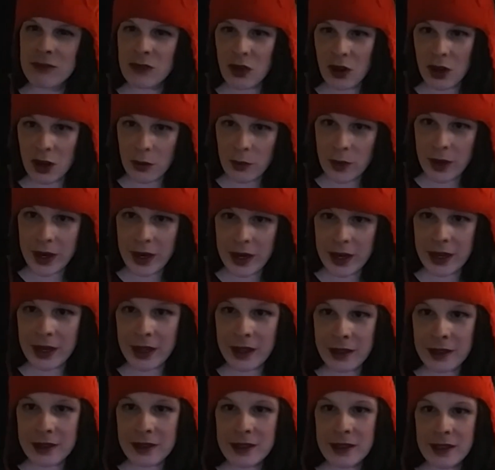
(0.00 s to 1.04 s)
far away,
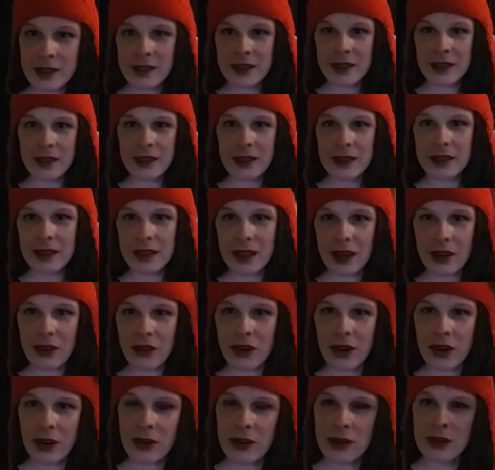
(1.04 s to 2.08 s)
and I
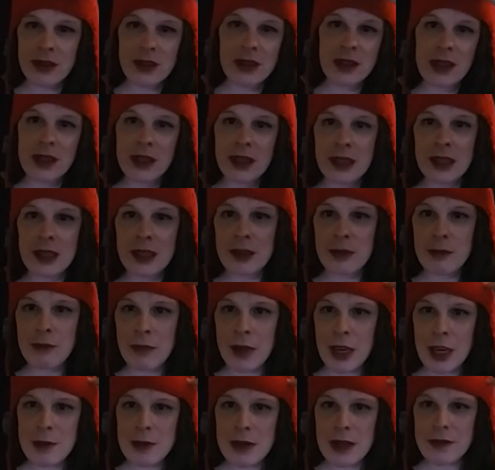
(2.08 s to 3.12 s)
don't know.
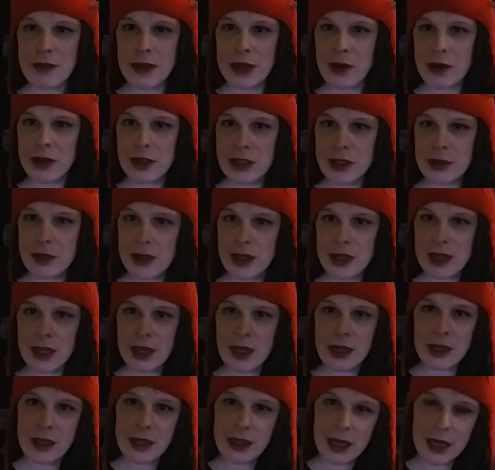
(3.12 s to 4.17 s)
Maybe if I were to do it
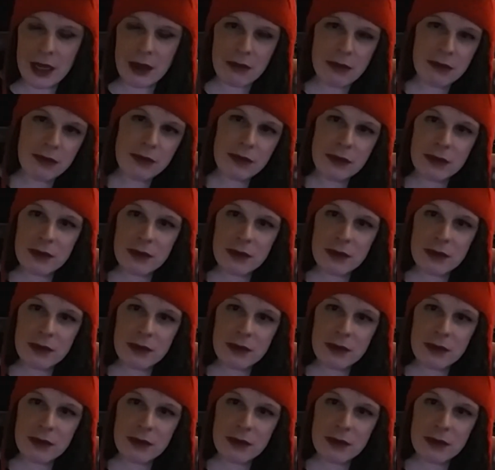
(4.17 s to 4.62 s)
again, I'd have